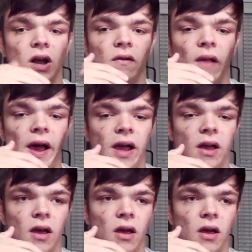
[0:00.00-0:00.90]

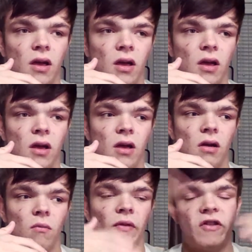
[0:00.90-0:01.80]
Like,
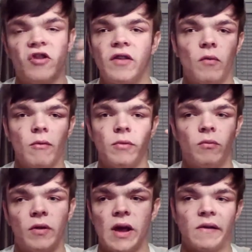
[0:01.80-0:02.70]
when they
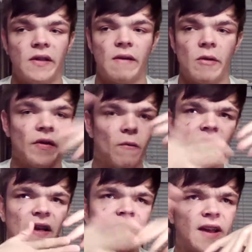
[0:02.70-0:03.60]
transformed, when I would see them, I was like,
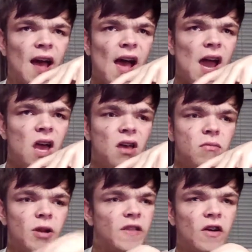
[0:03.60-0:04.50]
wait, that's a guy?
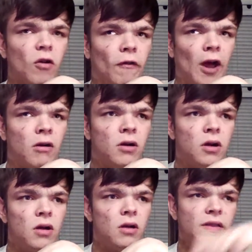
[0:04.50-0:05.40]
But it's a girl now.
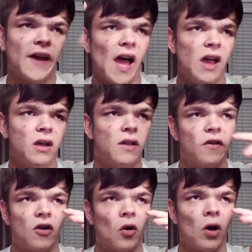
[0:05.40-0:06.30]
It's a guy?
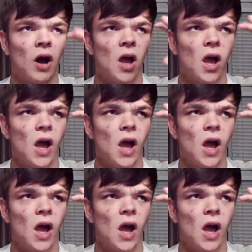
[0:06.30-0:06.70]
It's a girl.